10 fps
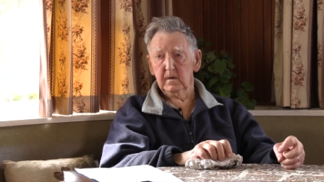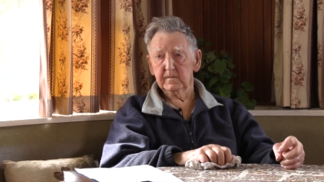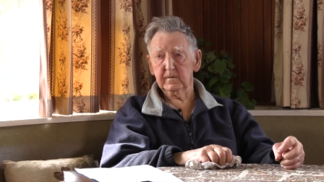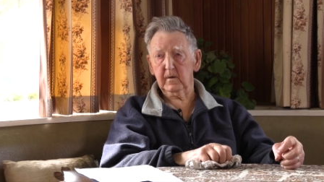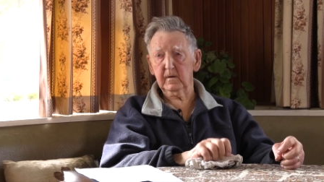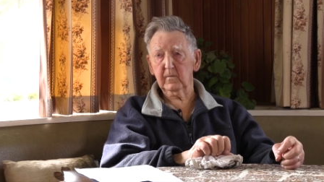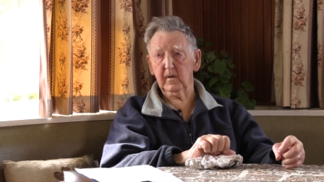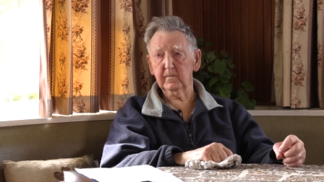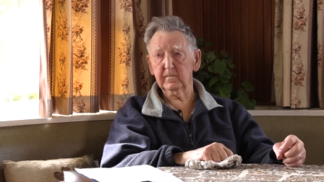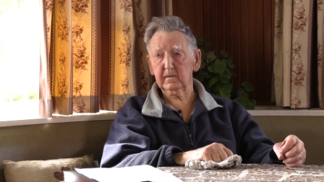So
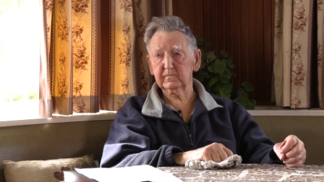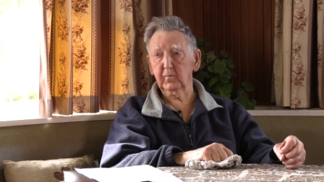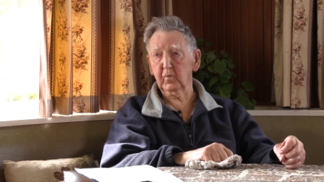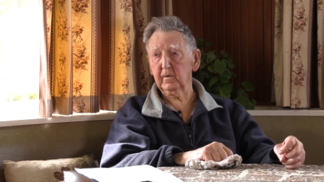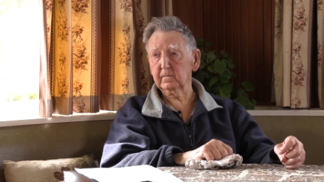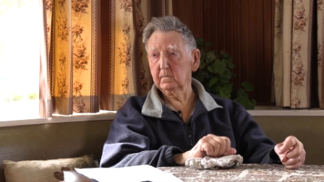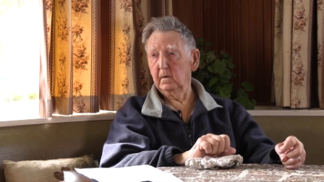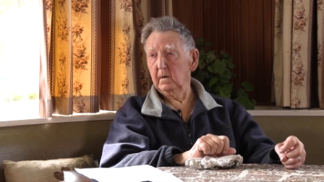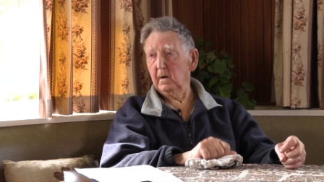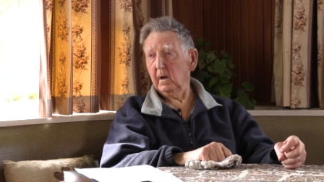anyway, next morning,
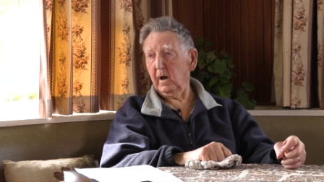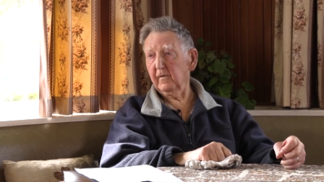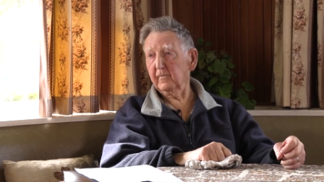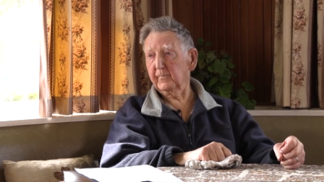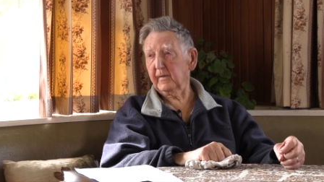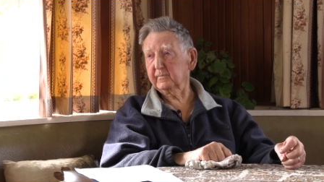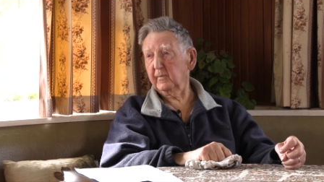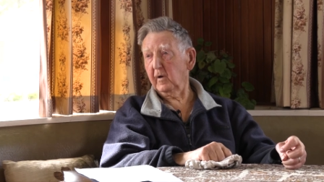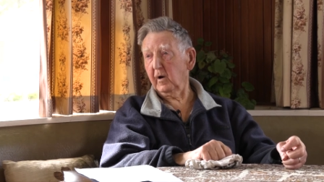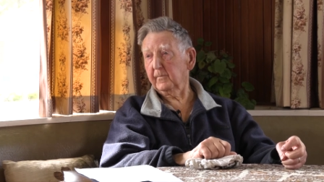Ivan picked
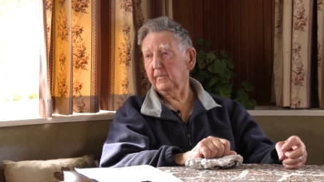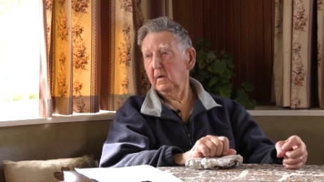me up